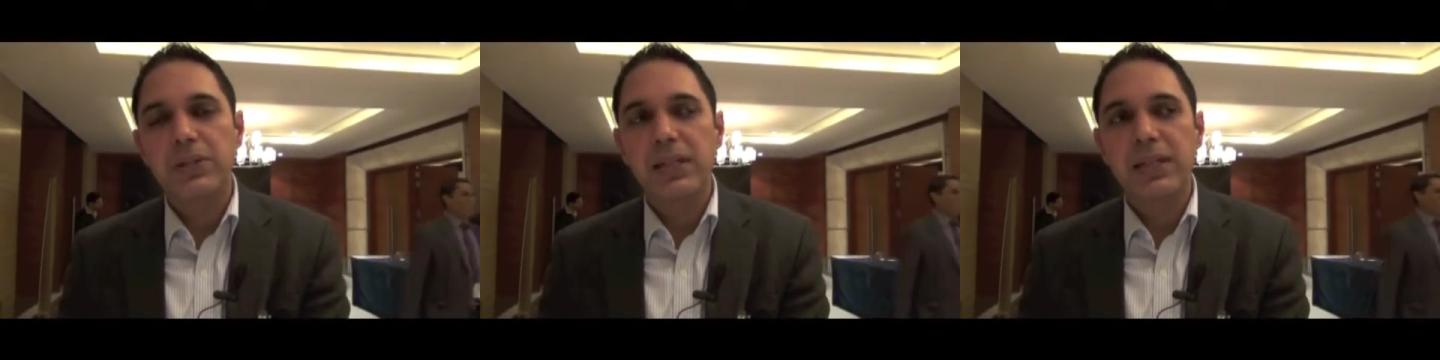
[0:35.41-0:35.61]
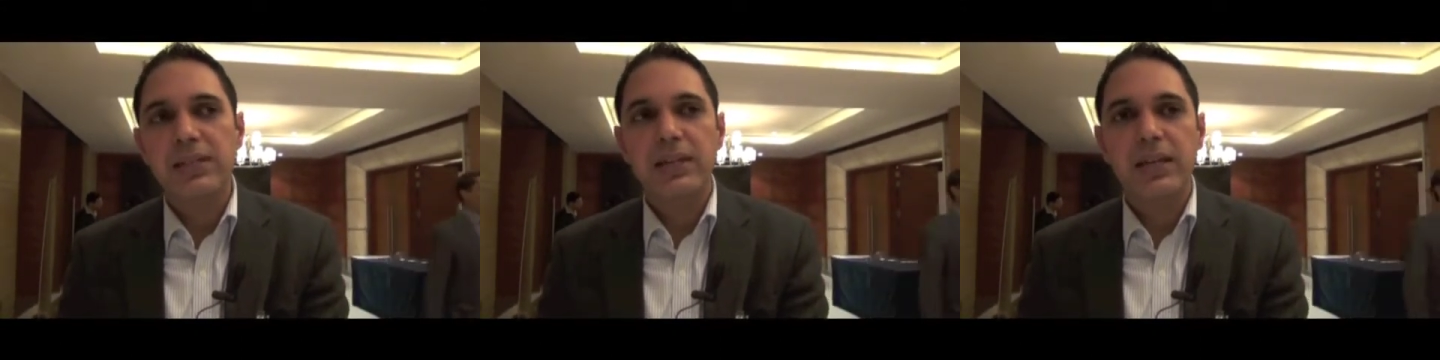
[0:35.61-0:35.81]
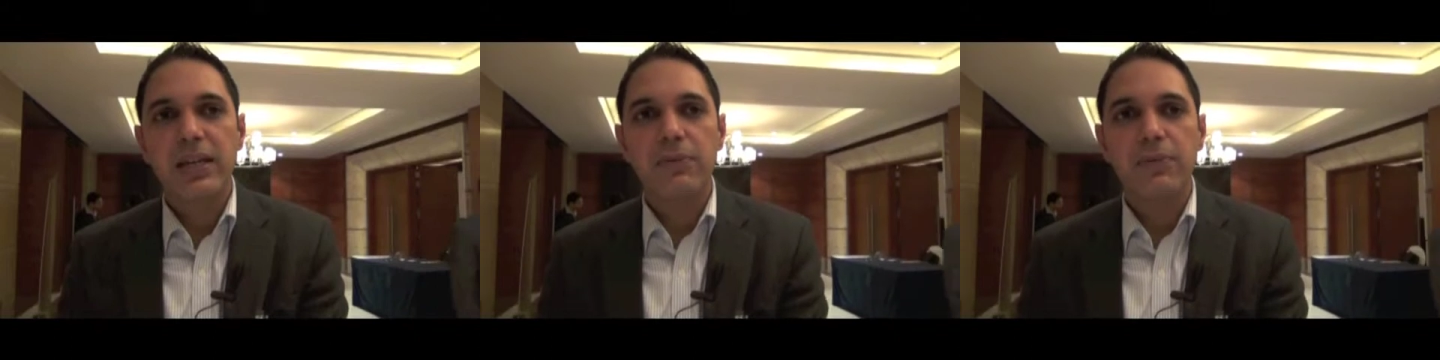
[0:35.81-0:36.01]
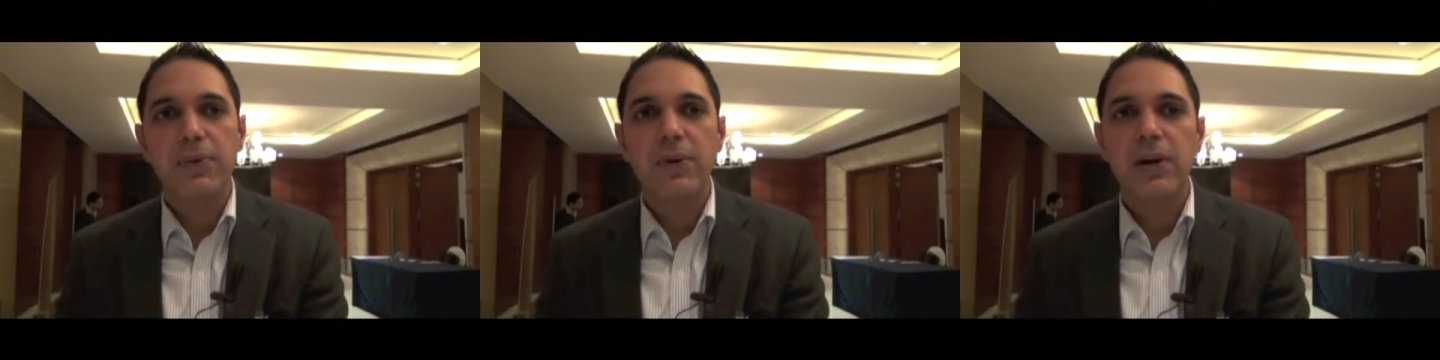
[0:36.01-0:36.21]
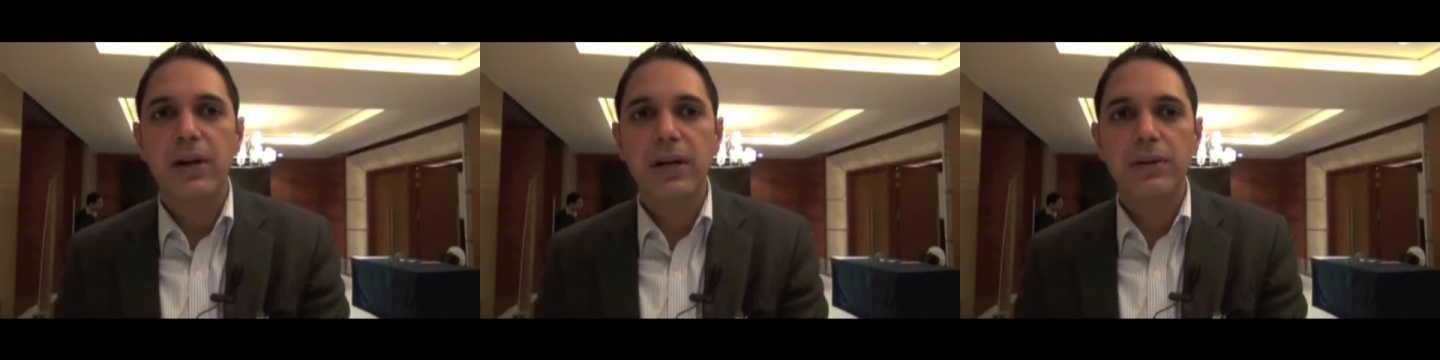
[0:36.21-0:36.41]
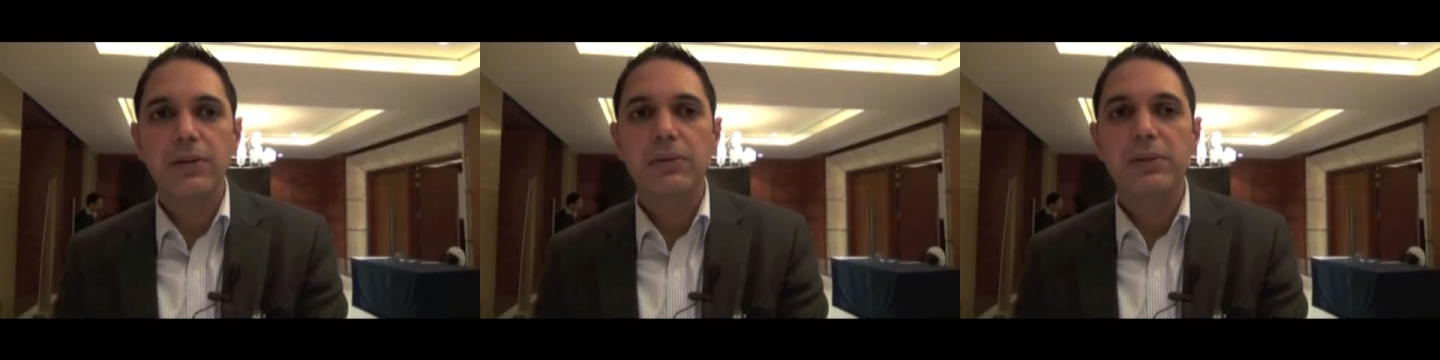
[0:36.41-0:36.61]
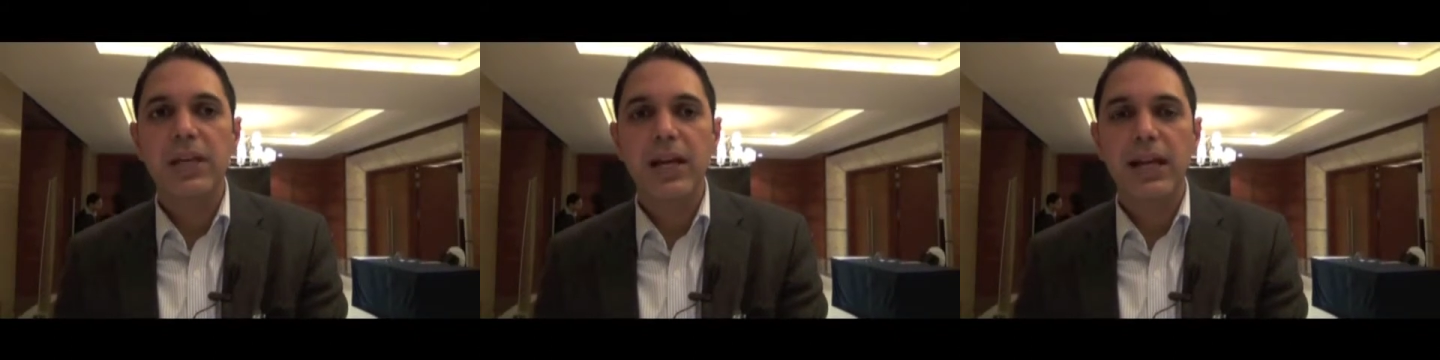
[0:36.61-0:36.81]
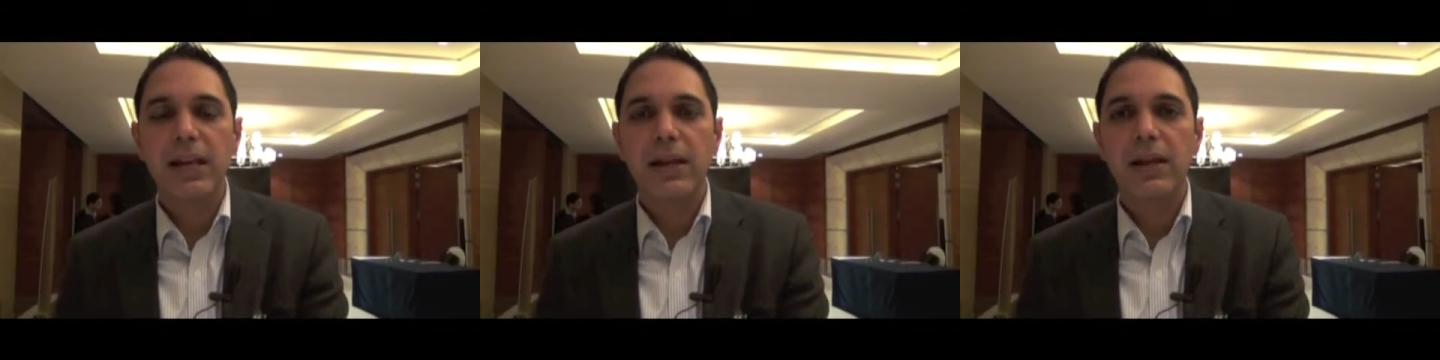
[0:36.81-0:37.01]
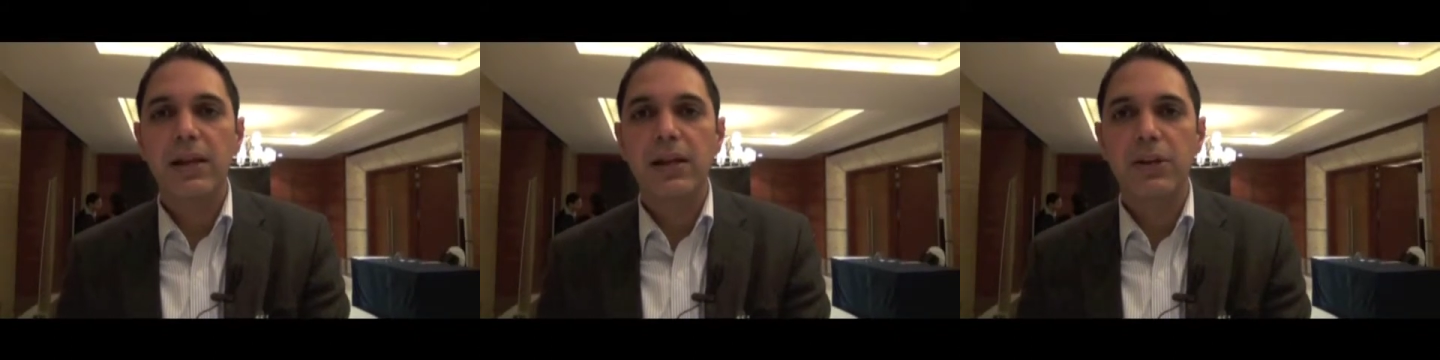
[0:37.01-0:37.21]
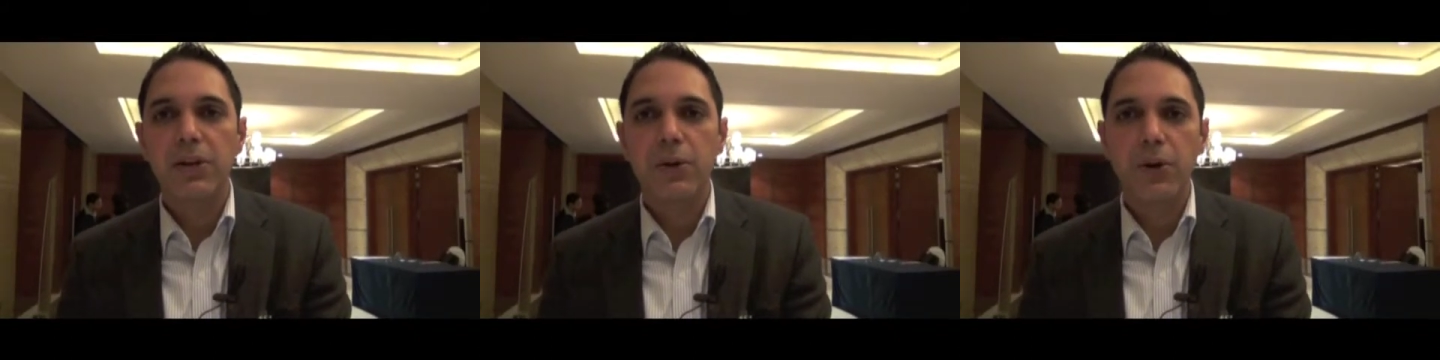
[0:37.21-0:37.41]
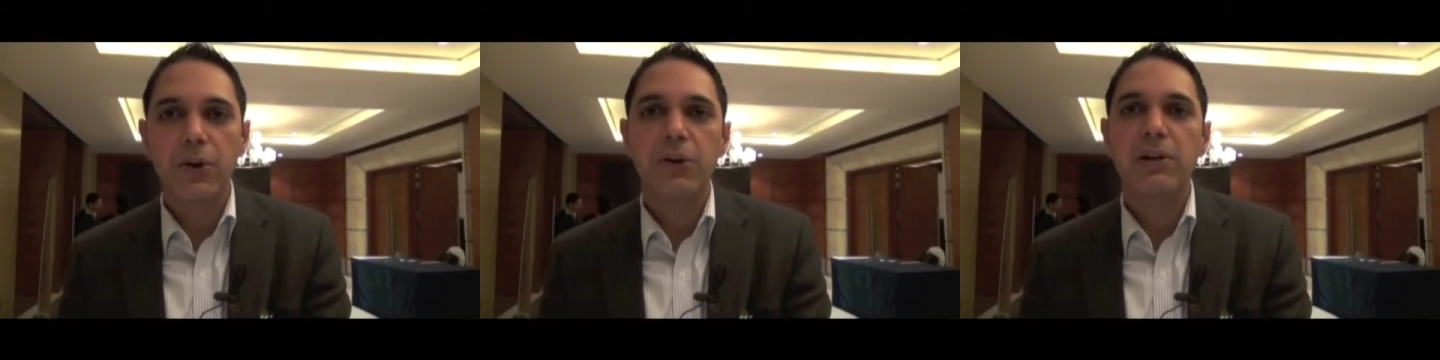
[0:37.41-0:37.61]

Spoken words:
So let's say if you are into Thailand and you're going